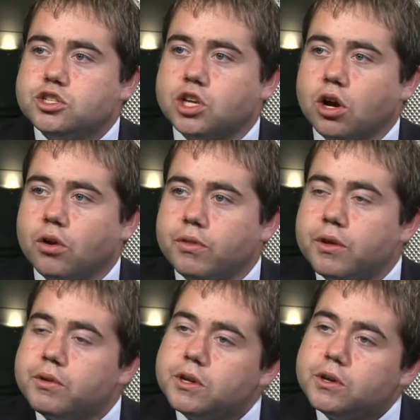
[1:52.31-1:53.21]
Also,
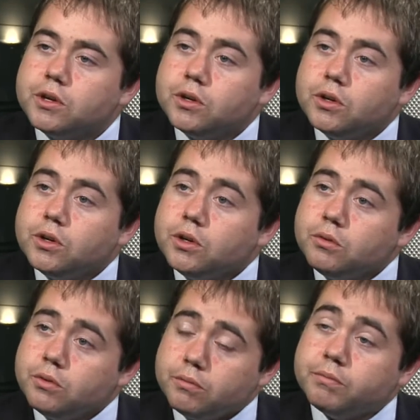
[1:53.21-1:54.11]
today we got the
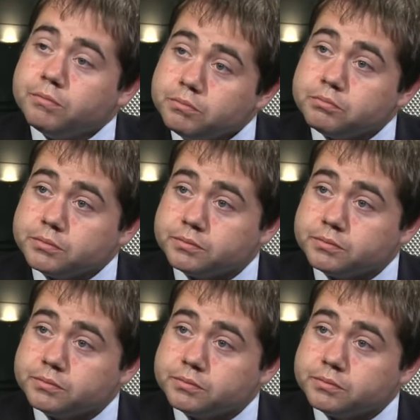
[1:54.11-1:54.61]
results from a